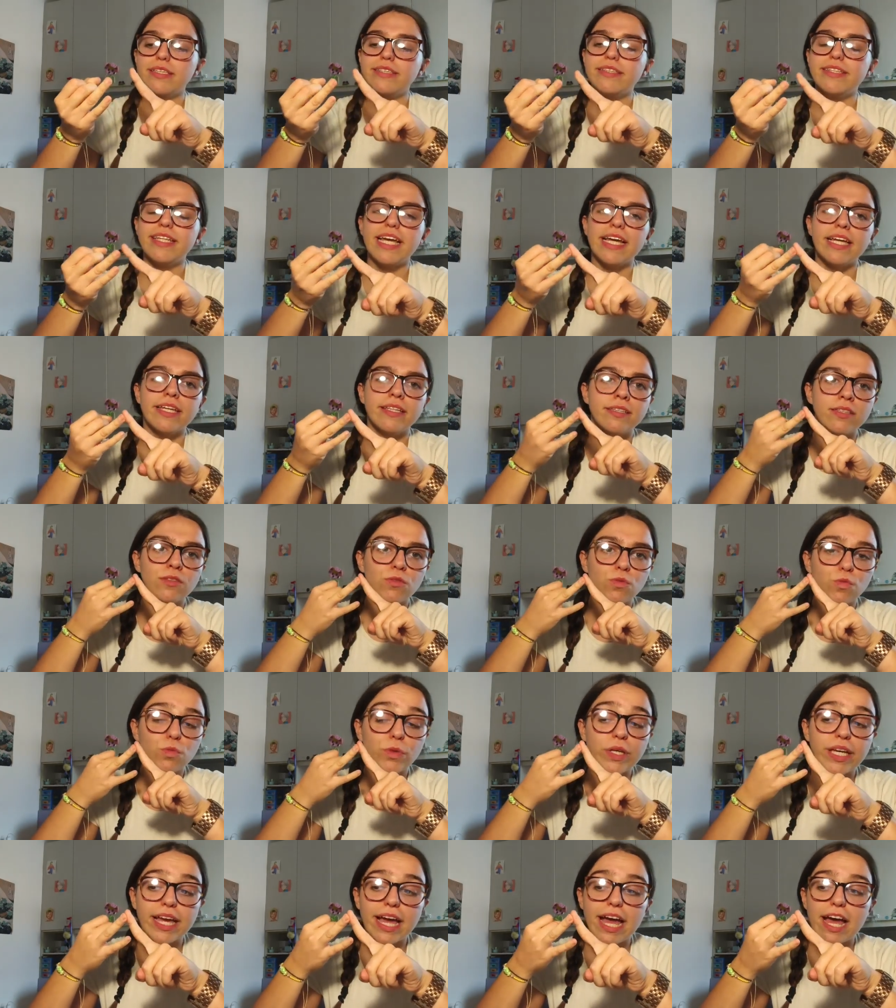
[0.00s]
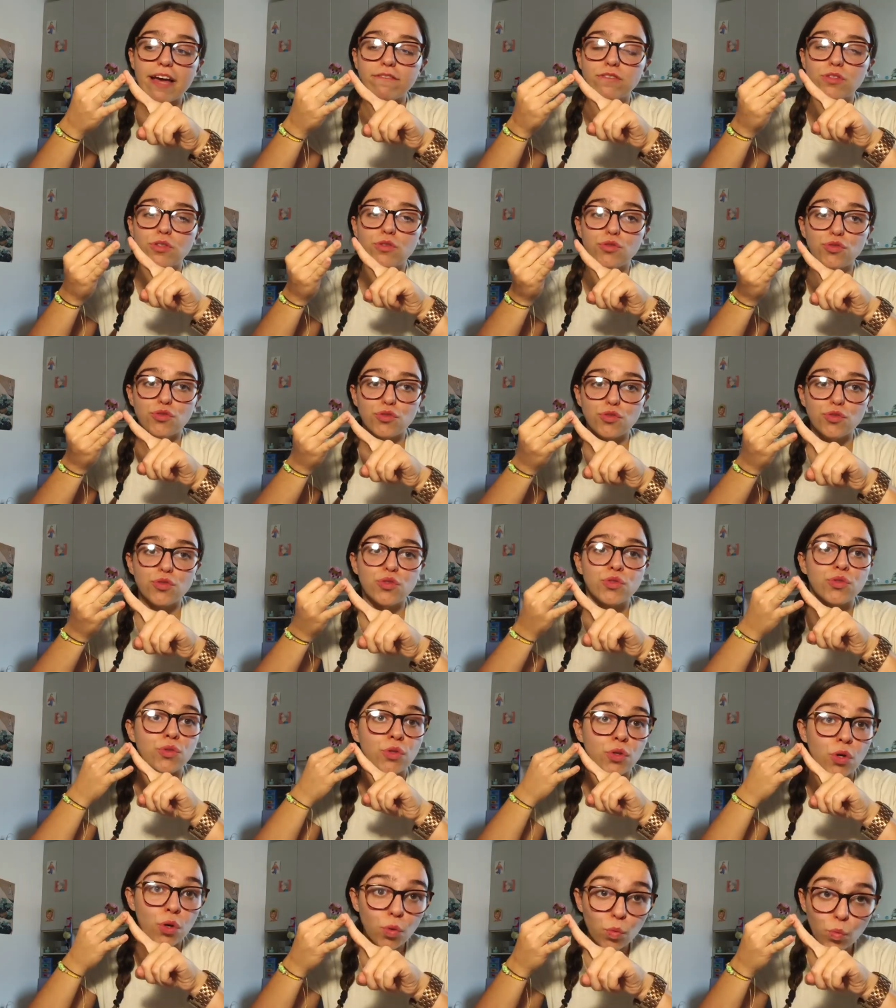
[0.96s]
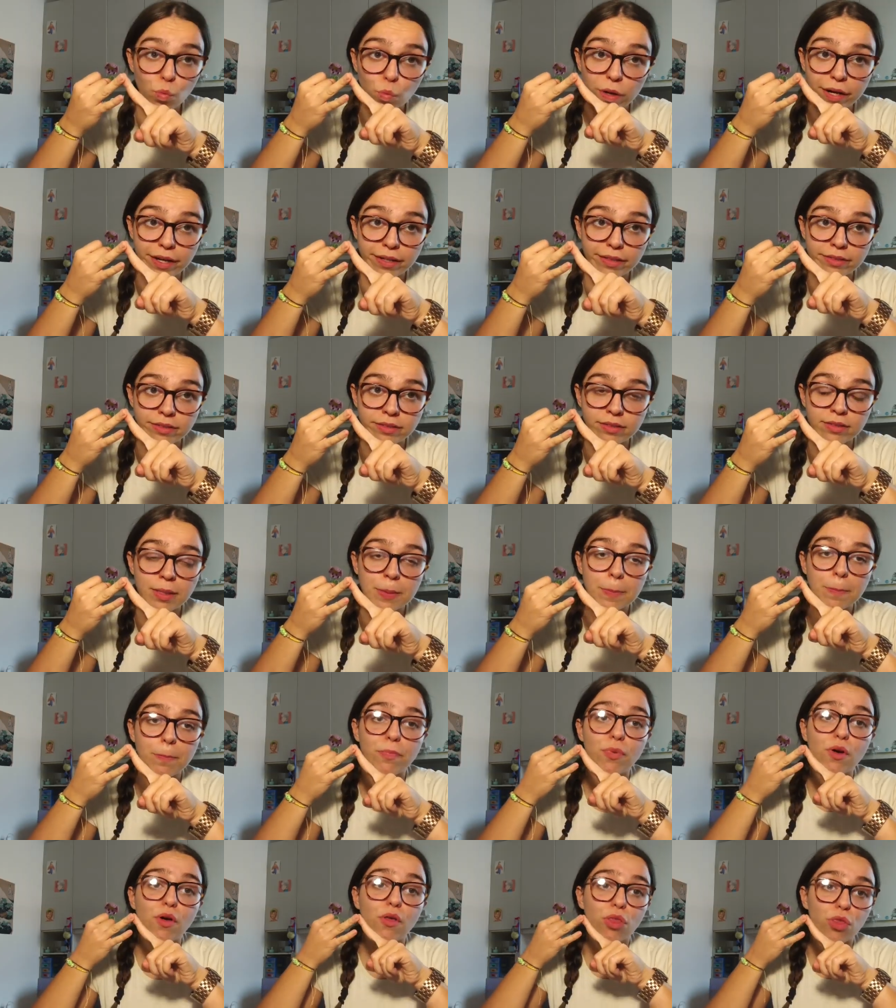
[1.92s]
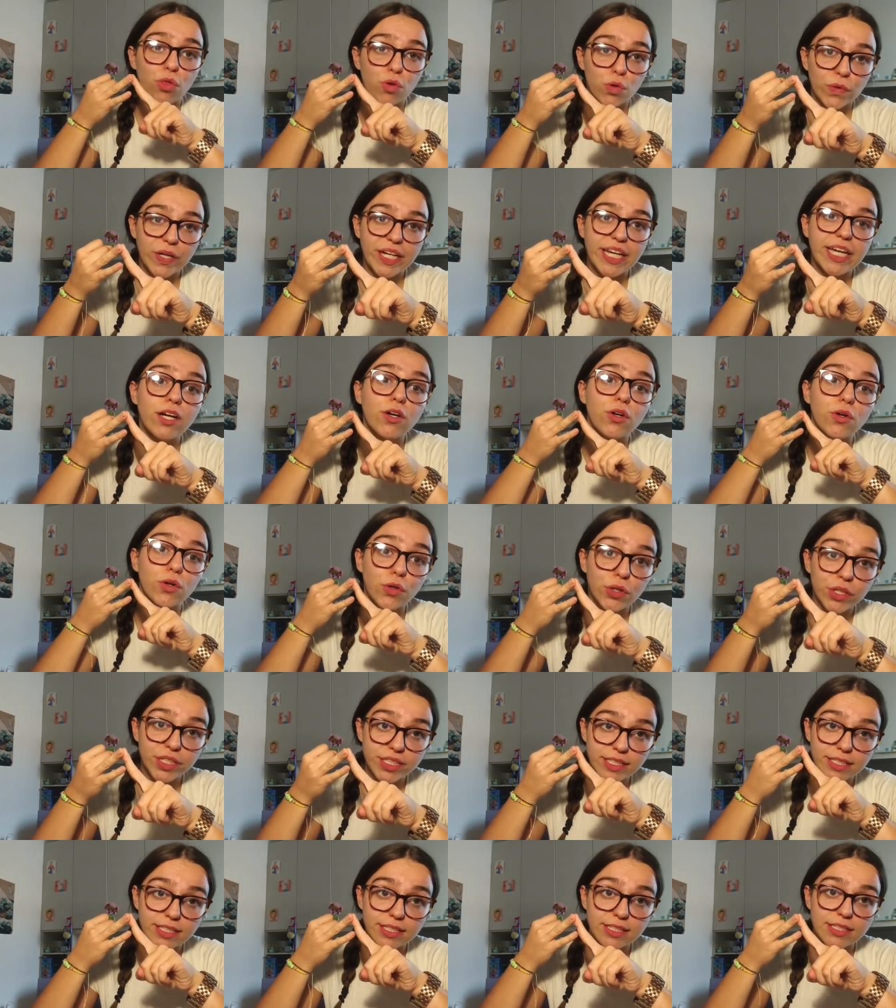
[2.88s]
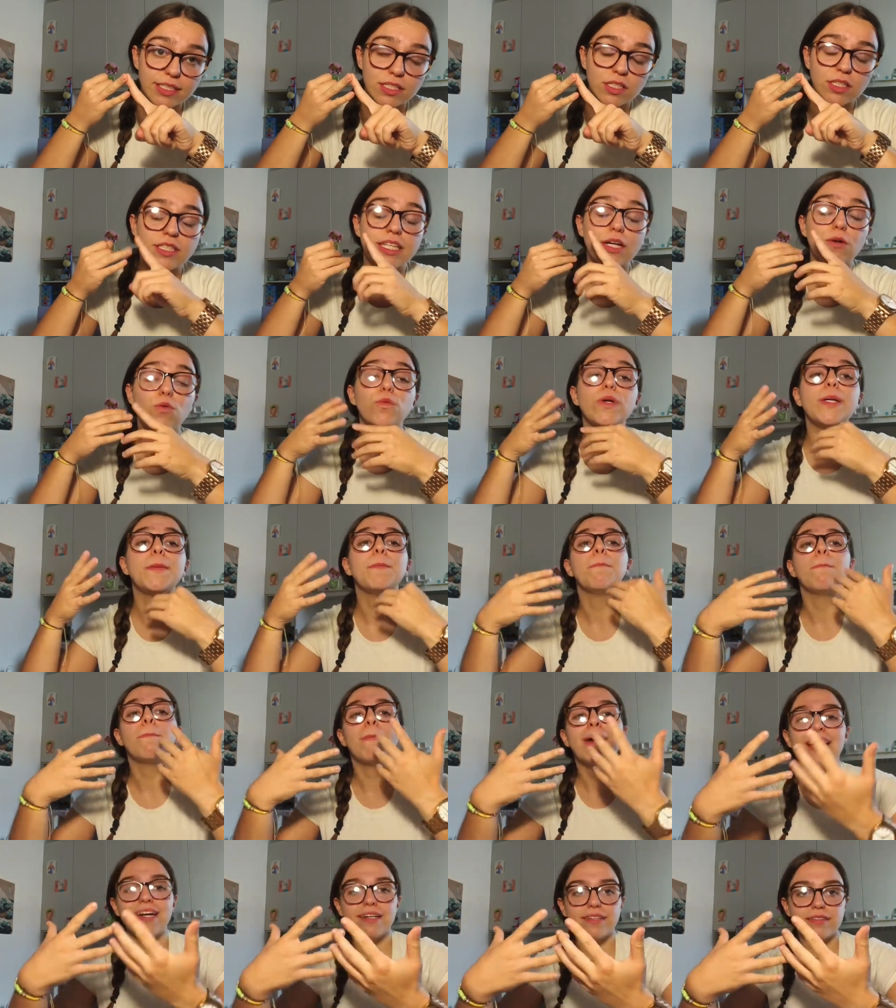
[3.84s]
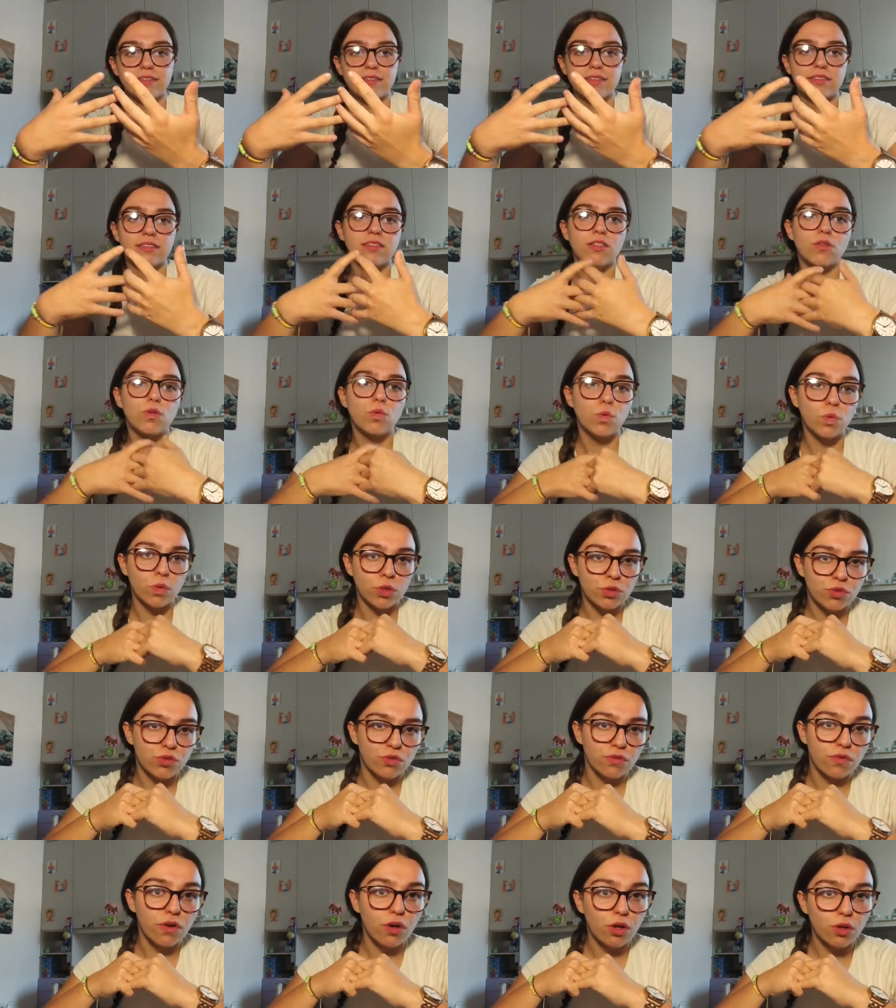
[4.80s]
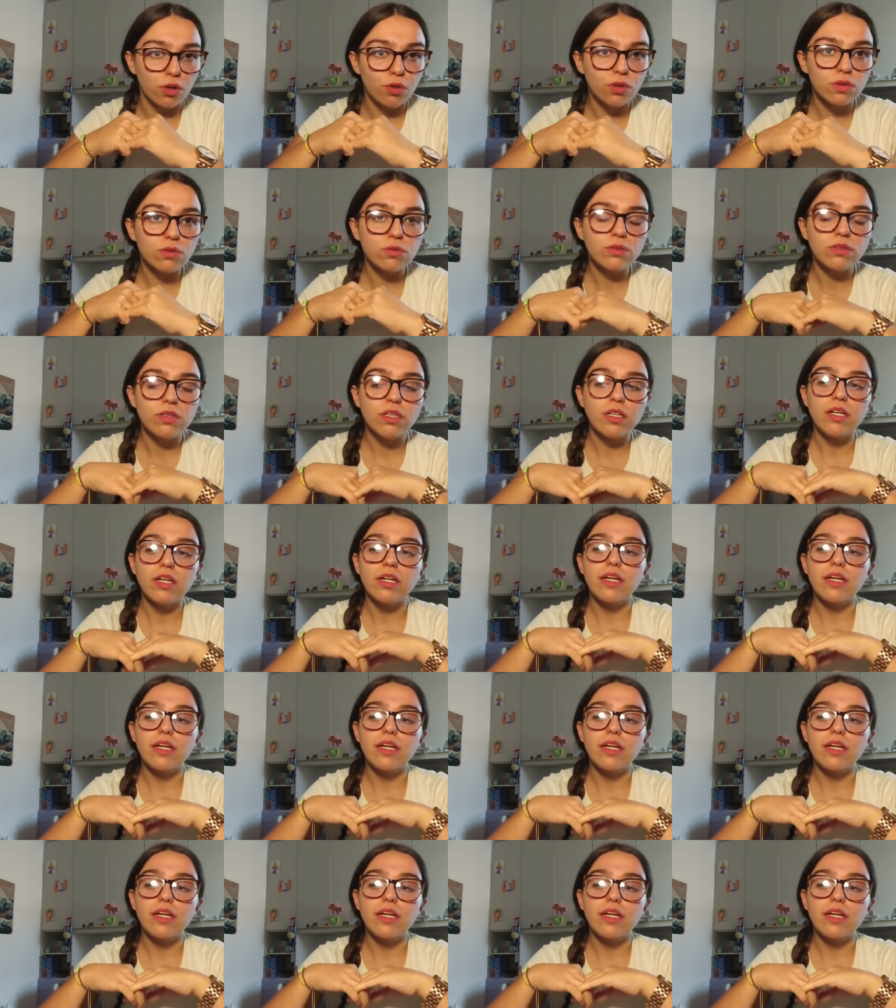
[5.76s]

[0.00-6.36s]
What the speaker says: Then we have to choose not one, but 3 courses that we might want to follow,